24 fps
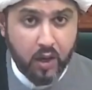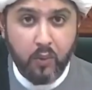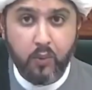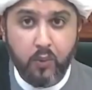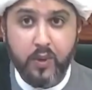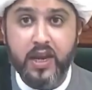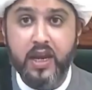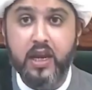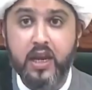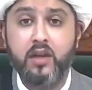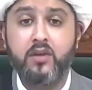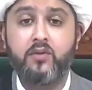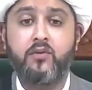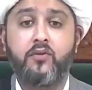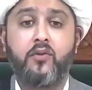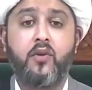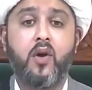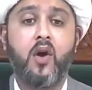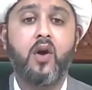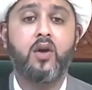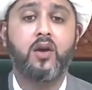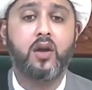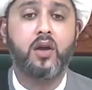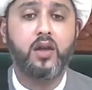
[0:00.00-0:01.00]
We
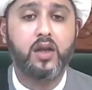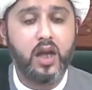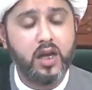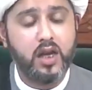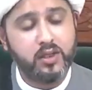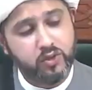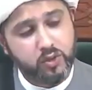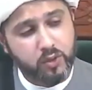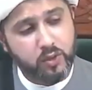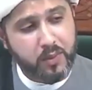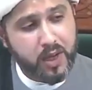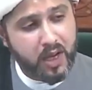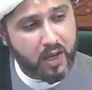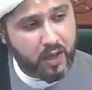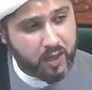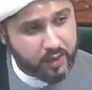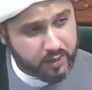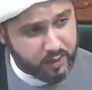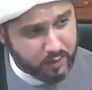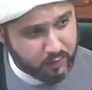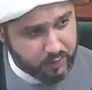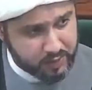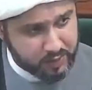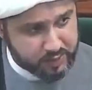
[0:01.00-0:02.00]
invoke Allah
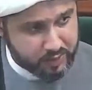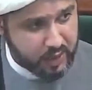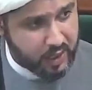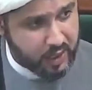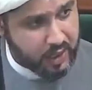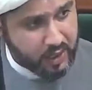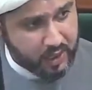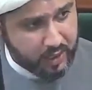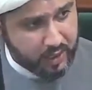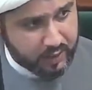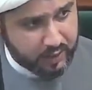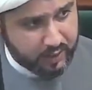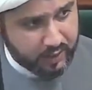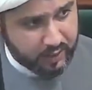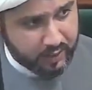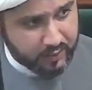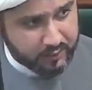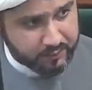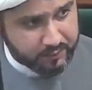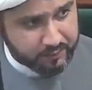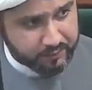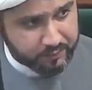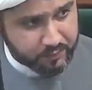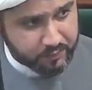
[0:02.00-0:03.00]
subhanahu wa ta'ala
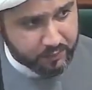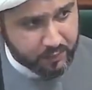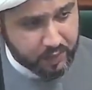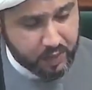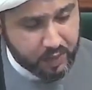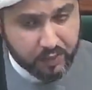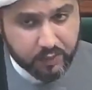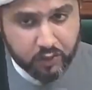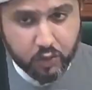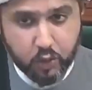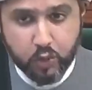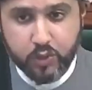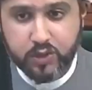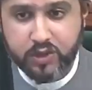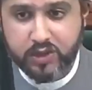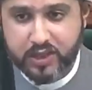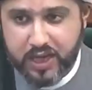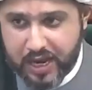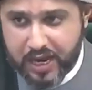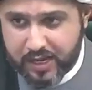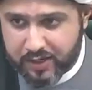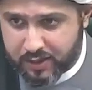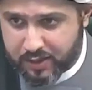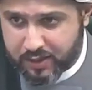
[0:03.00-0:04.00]
to
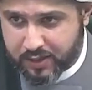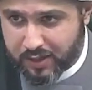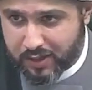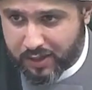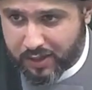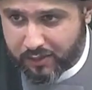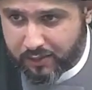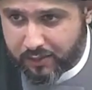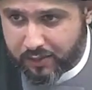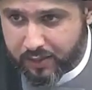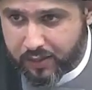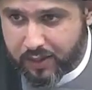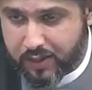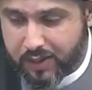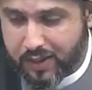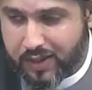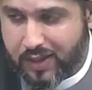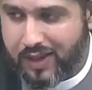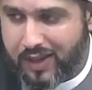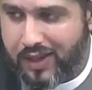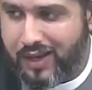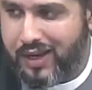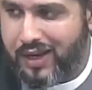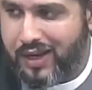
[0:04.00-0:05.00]
send
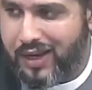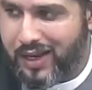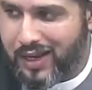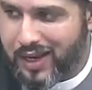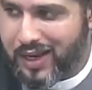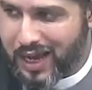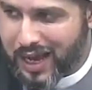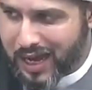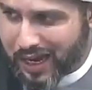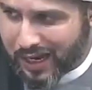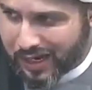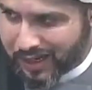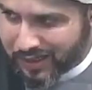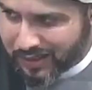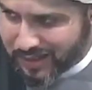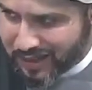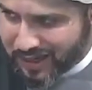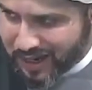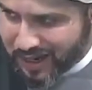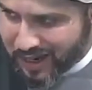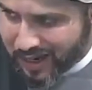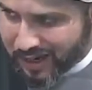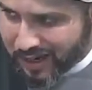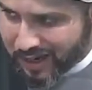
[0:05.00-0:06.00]

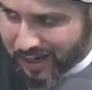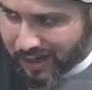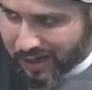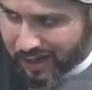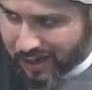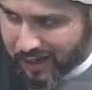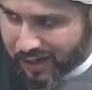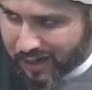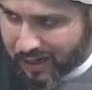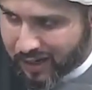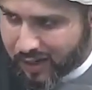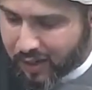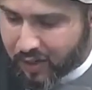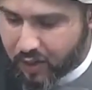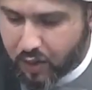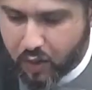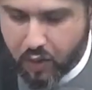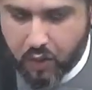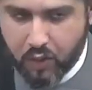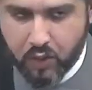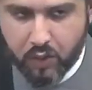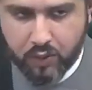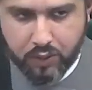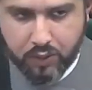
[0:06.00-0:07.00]
la'na
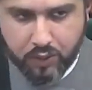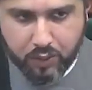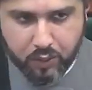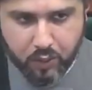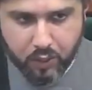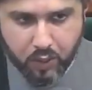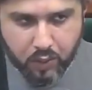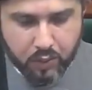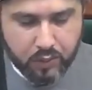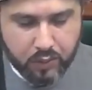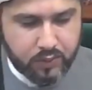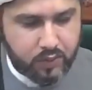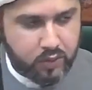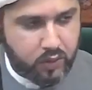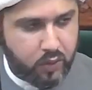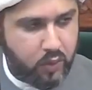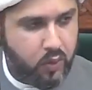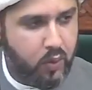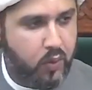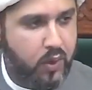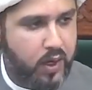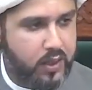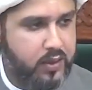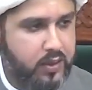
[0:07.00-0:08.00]
on those
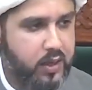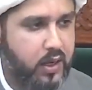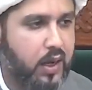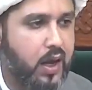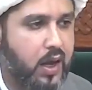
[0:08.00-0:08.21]
who are the